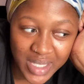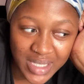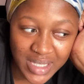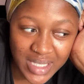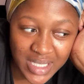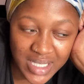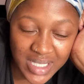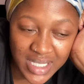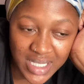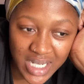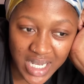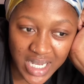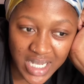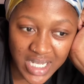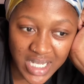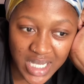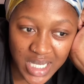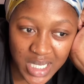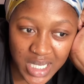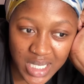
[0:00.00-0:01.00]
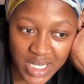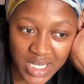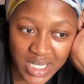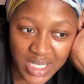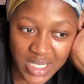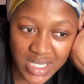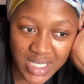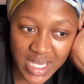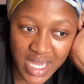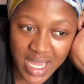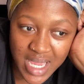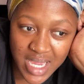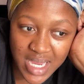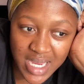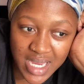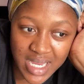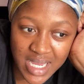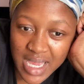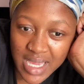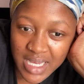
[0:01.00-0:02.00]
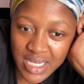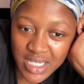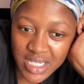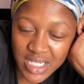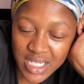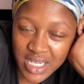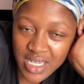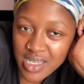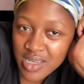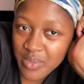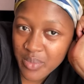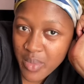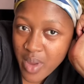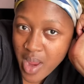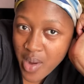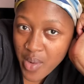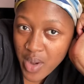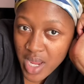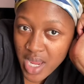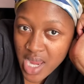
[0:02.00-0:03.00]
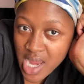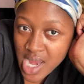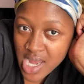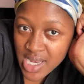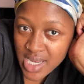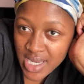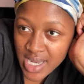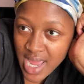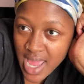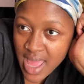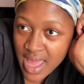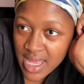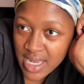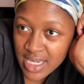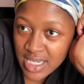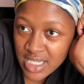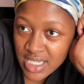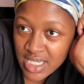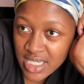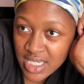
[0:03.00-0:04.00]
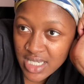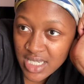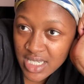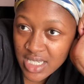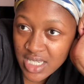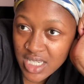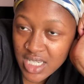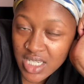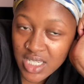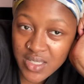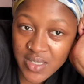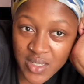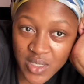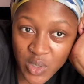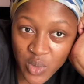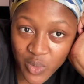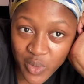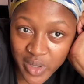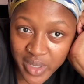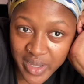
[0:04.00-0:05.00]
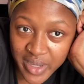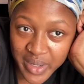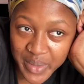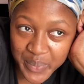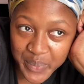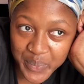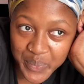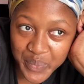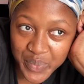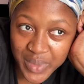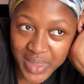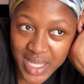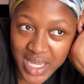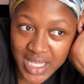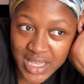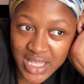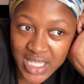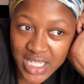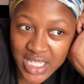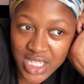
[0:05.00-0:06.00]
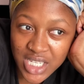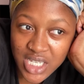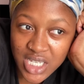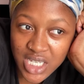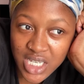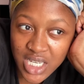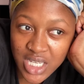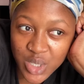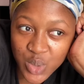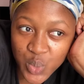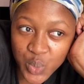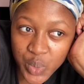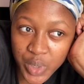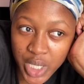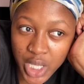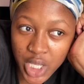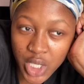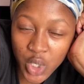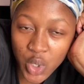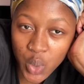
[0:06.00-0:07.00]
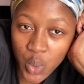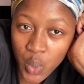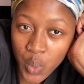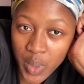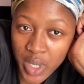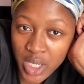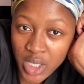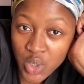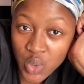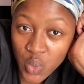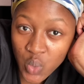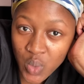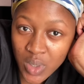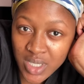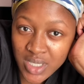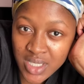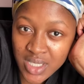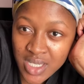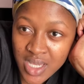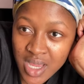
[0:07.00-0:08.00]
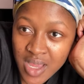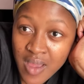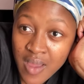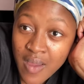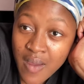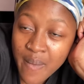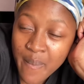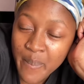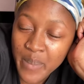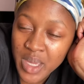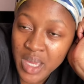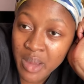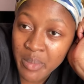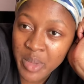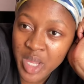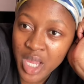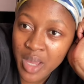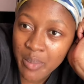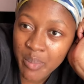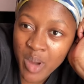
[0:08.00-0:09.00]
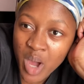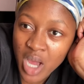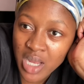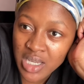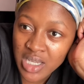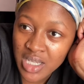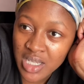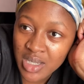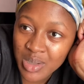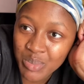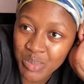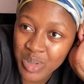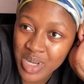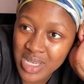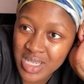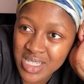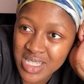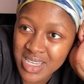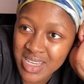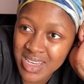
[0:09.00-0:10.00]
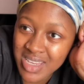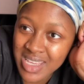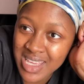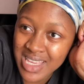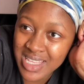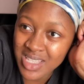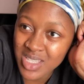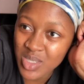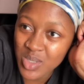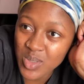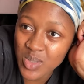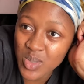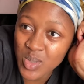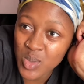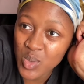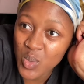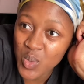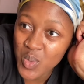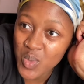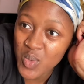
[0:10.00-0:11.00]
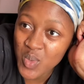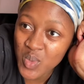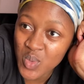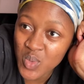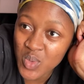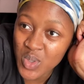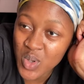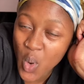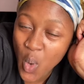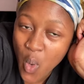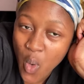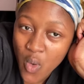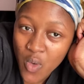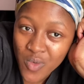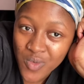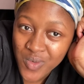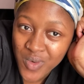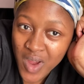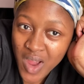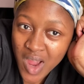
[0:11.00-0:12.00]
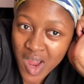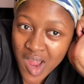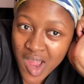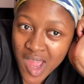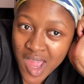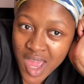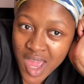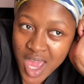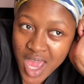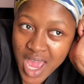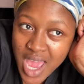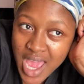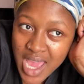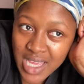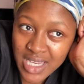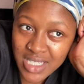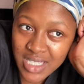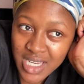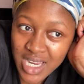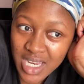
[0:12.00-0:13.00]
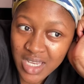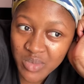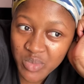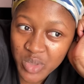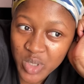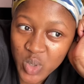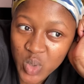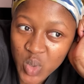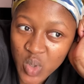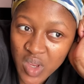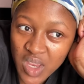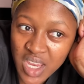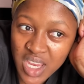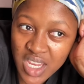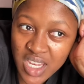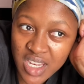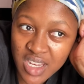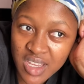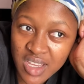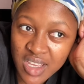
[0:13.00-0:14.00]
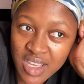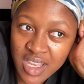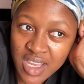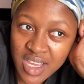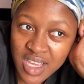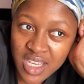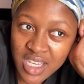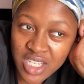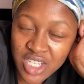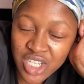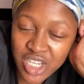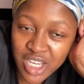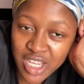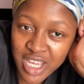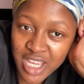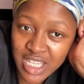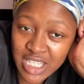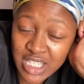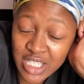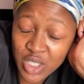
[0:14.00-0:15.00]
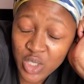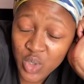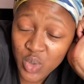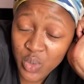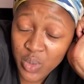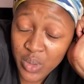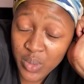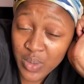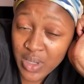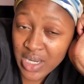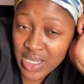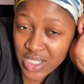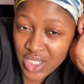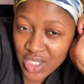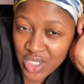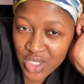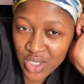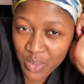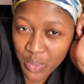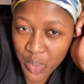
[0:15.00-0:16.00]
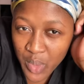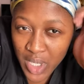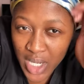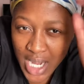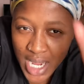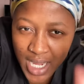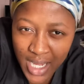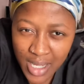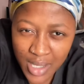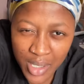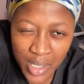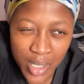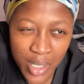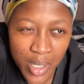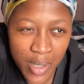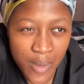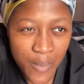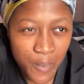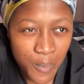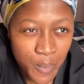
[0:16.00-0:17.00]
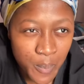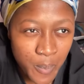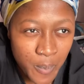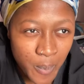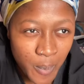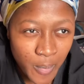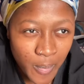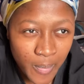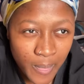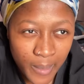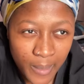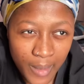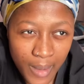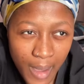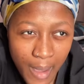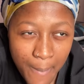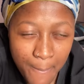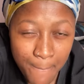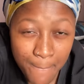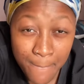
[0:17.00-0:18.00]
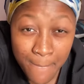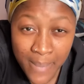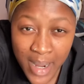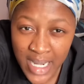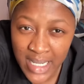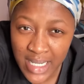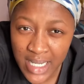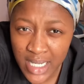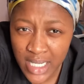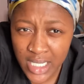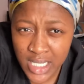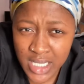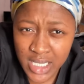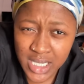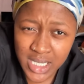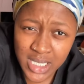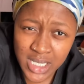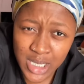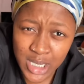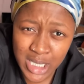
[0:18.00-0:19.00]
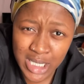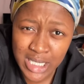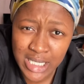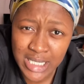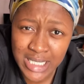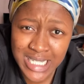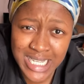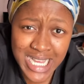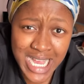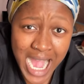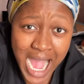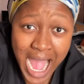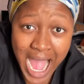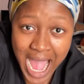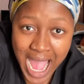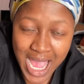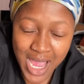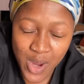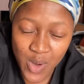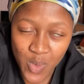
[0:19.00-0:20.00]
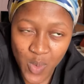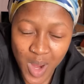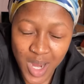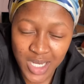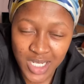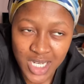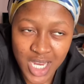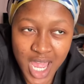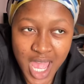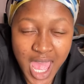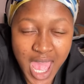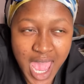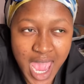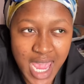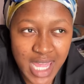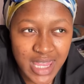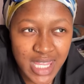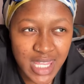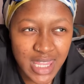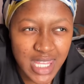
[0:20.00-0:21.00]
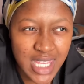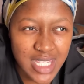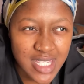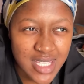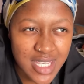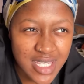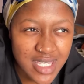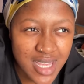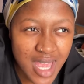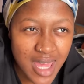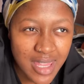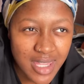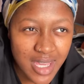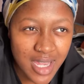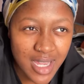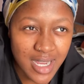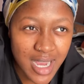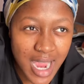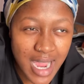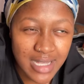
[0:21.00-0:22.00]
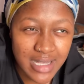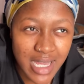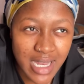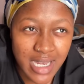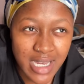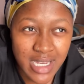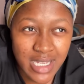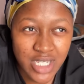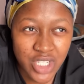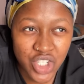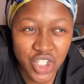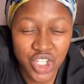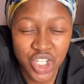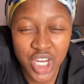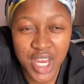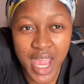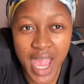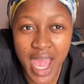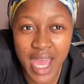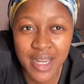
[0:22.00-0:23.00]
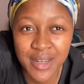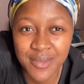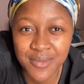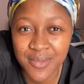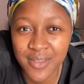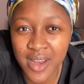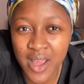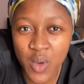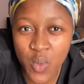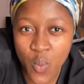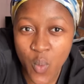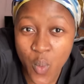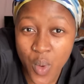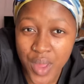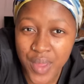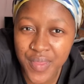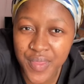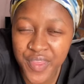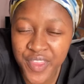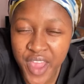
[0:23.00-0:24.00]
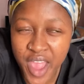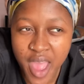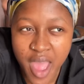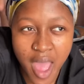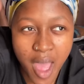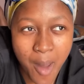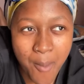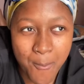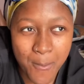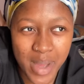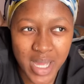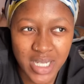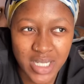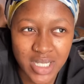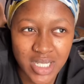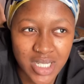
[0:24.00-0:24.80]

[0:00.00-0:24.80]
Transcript: this lady is a asian american and she's a lawyer and then she is working her way towards becoming a partner but she gets screwed over and in between she gets into a relationship with like a, a moneyed guy, right? And then there's this other guy that he, she had a fling with, but